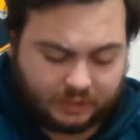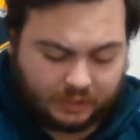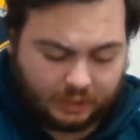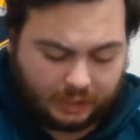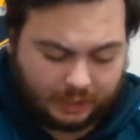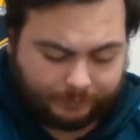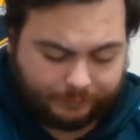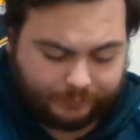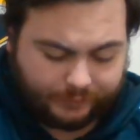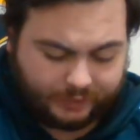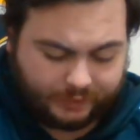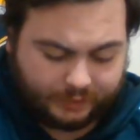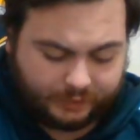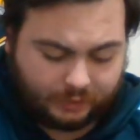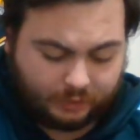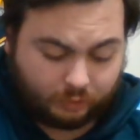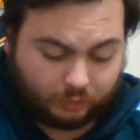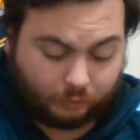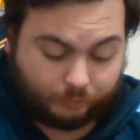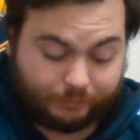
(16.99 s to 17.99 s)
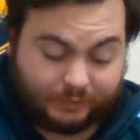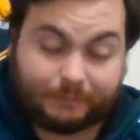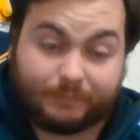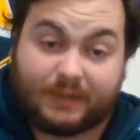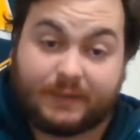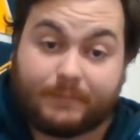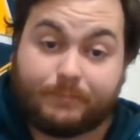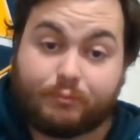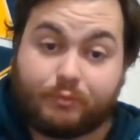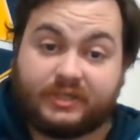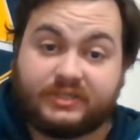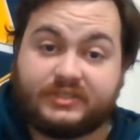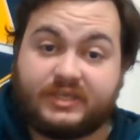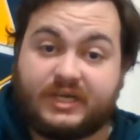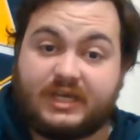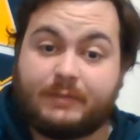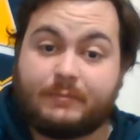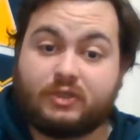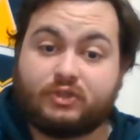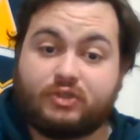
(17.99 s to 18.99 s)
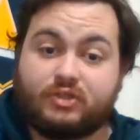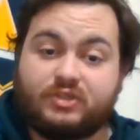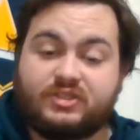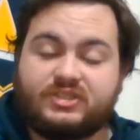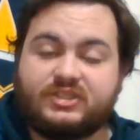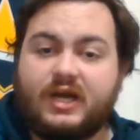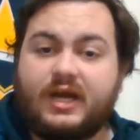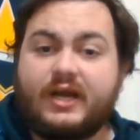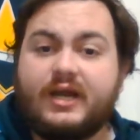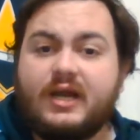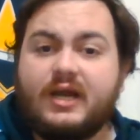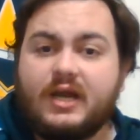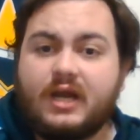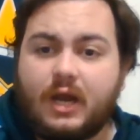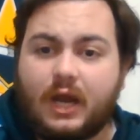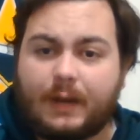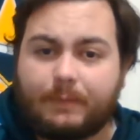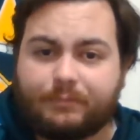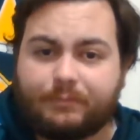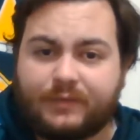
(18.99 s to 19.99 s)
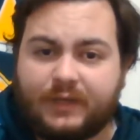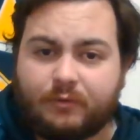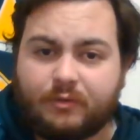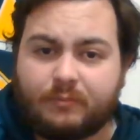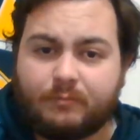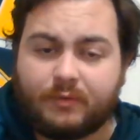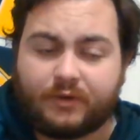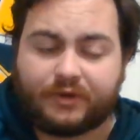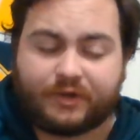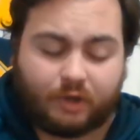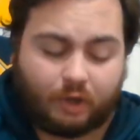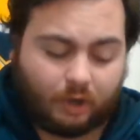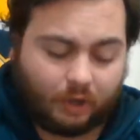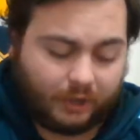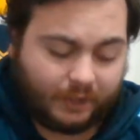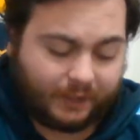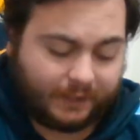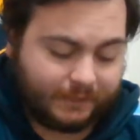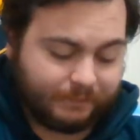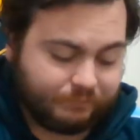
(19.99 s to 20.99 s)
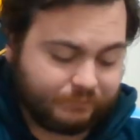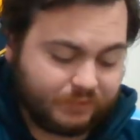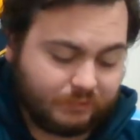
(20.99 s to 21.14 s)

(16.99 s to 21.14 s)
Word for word: up in, or BB Print Stadium, I should say, up there in Mackay.